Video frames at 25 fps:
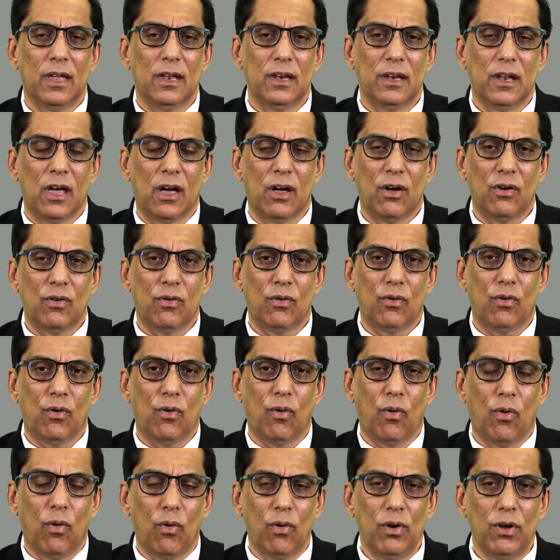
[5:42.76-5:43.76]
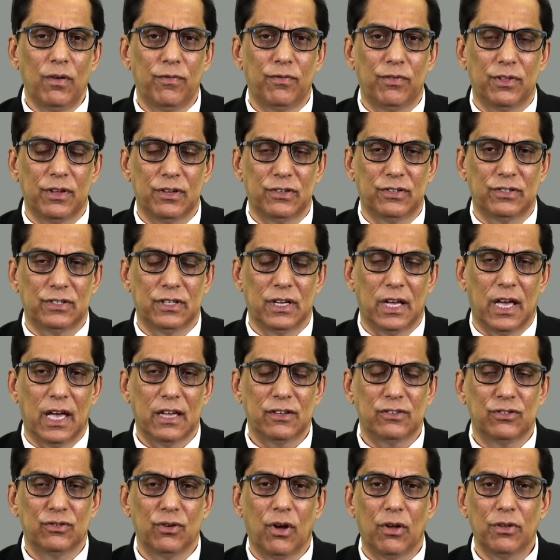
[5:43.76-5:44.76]
Now, all of this
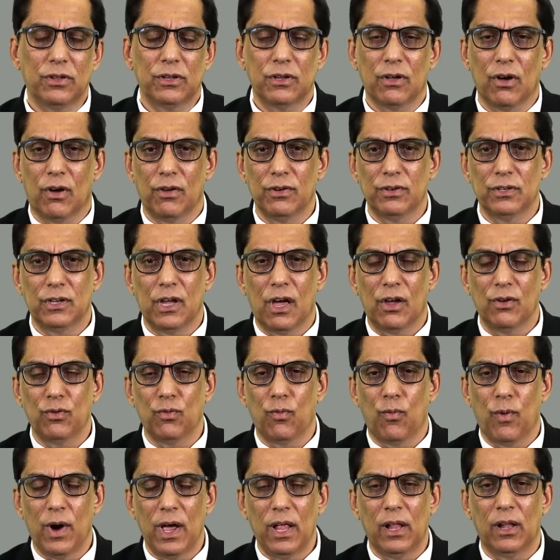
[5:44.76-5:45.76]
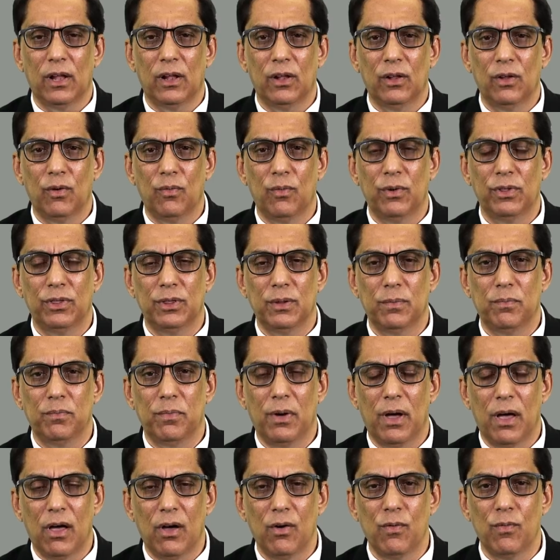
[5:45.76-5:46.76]
has not gone down well with the
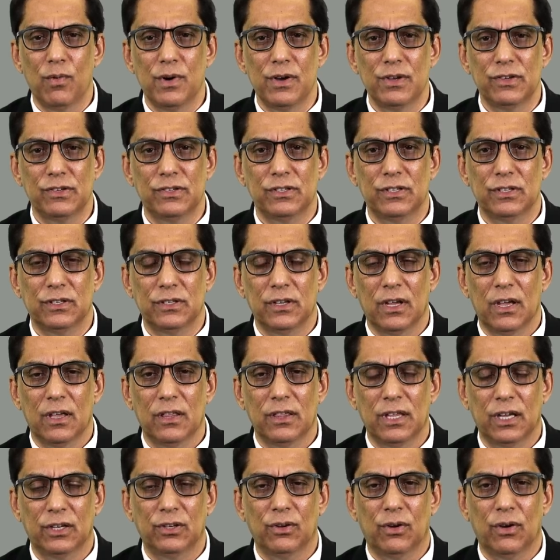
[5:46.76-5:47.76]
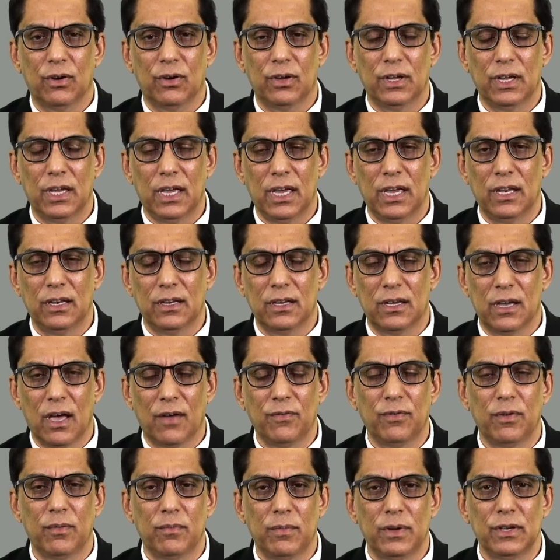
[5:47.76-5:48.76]
powers that are in
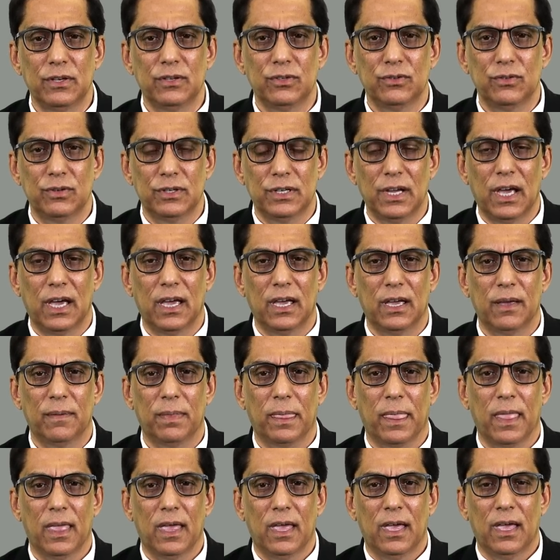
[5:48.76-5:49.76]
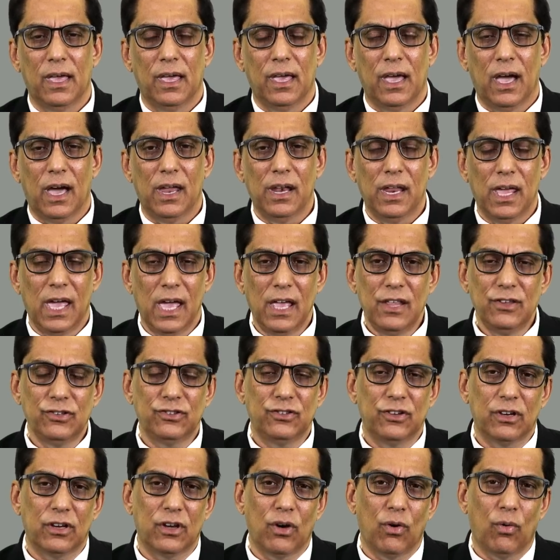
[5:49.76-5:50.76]
government today, and
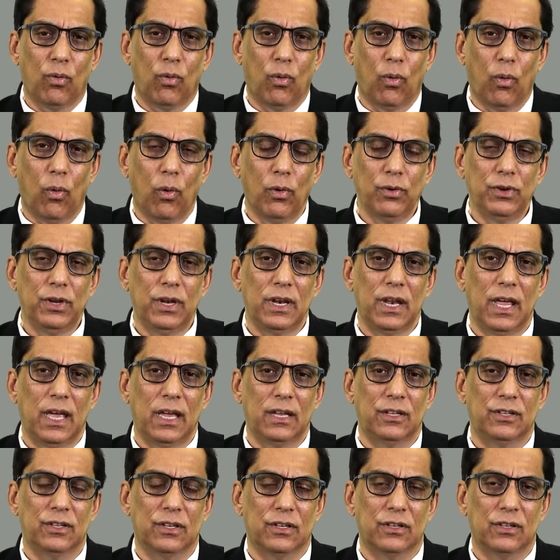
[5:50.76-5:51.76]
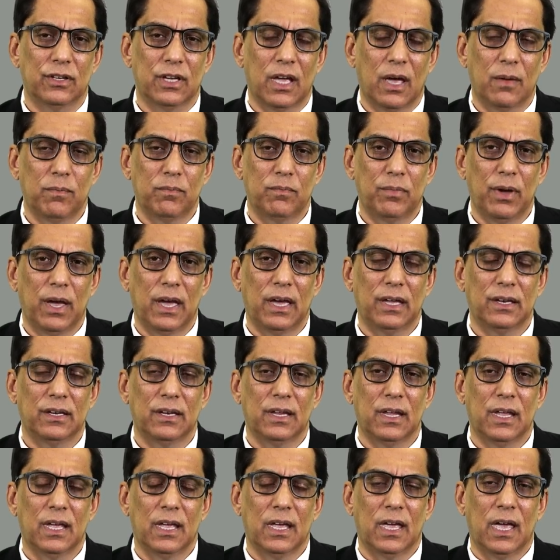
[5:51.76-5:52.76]
hence a coordinated campaign
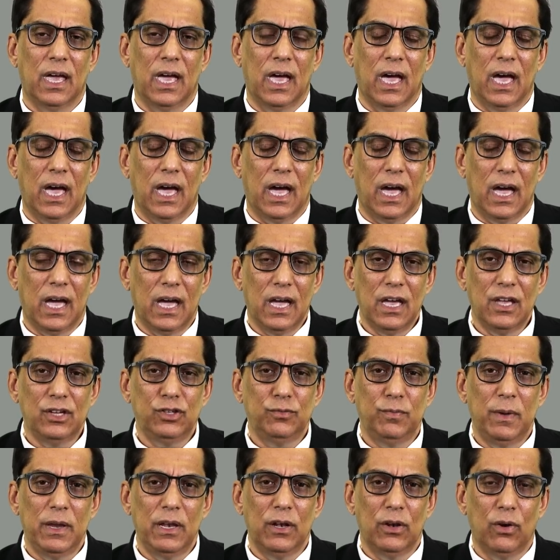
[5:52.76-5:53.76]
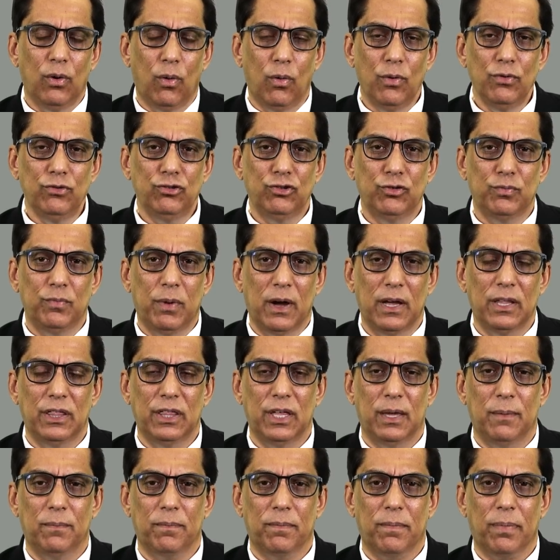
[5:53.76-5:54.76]
has been launched by
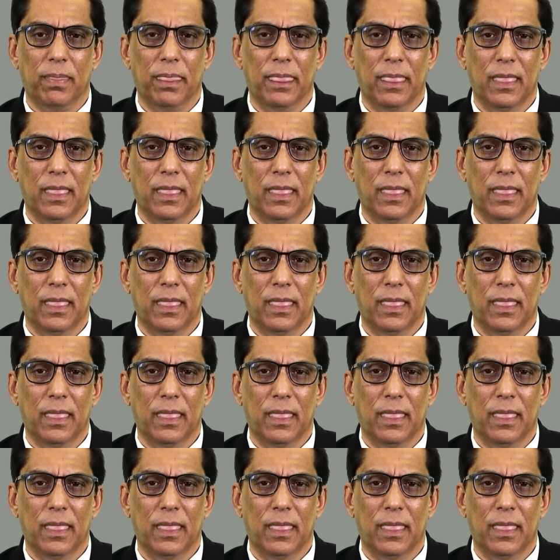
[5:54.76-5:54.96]
them